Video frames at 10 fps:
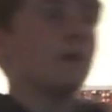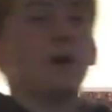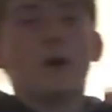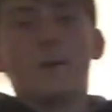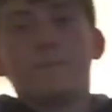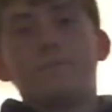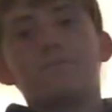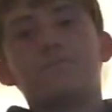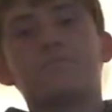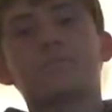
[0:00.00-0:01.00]

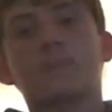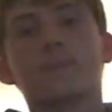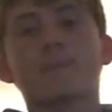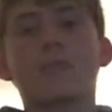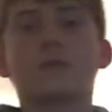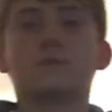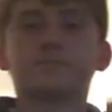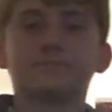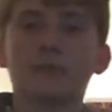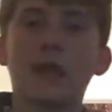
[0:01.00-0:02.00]
Um.
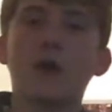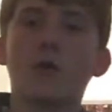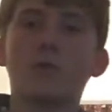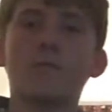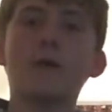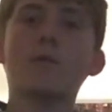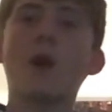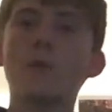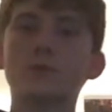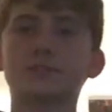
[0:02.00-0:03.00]
Now my
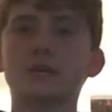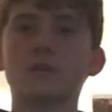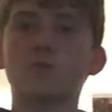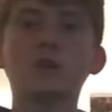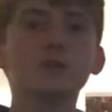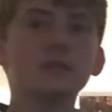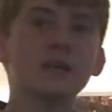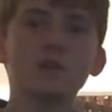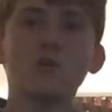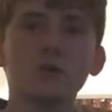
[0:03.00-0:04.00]
mom was like, "What is
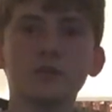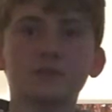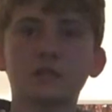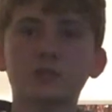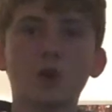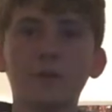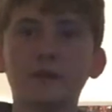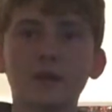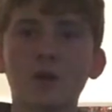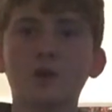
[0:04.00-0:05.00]
that noise? That's carbon
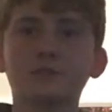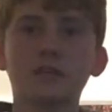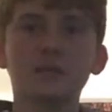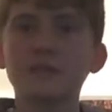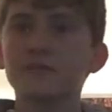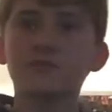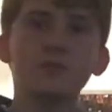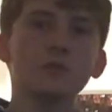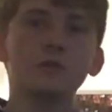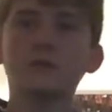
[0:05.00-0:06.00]
dioxide. Get
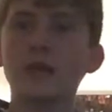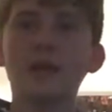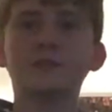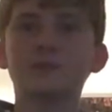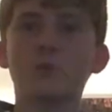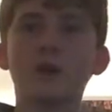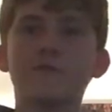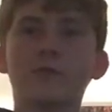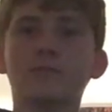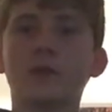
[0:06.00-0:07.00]
your ass away
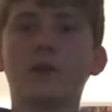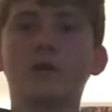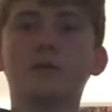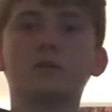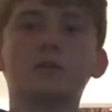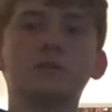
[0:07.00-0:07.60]
from there."